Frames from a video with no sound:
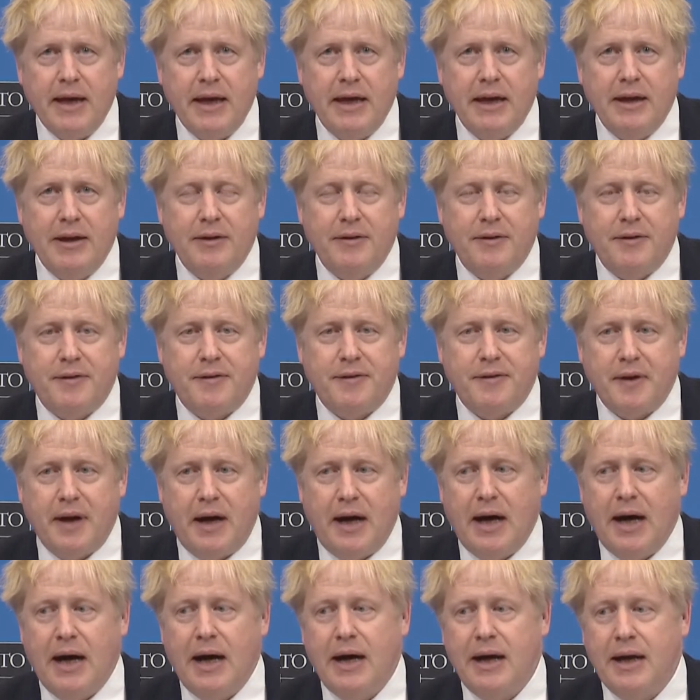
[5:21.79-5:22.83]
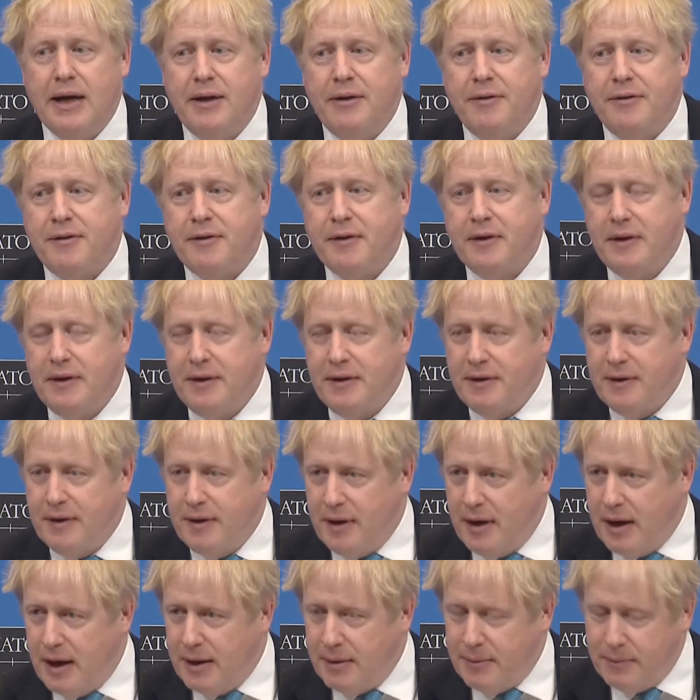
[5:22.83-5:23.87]
is, uh, is
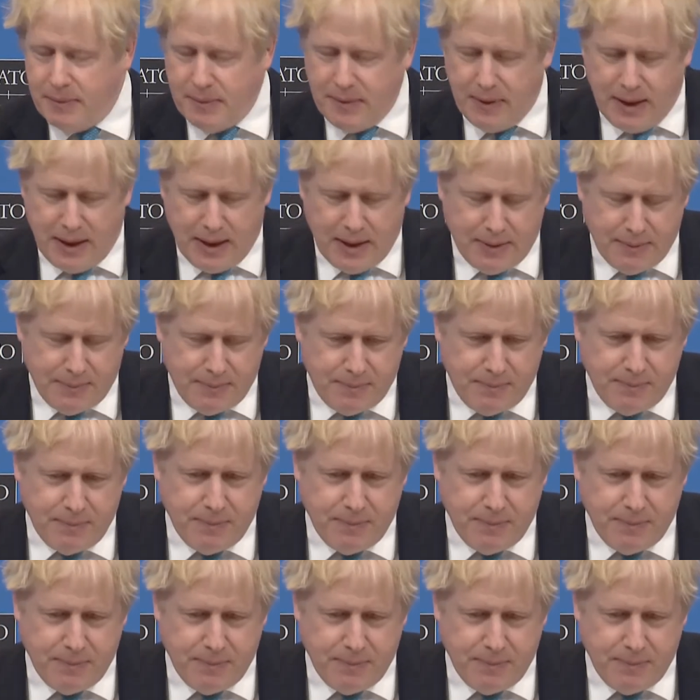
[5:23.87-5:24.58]
uh, uh,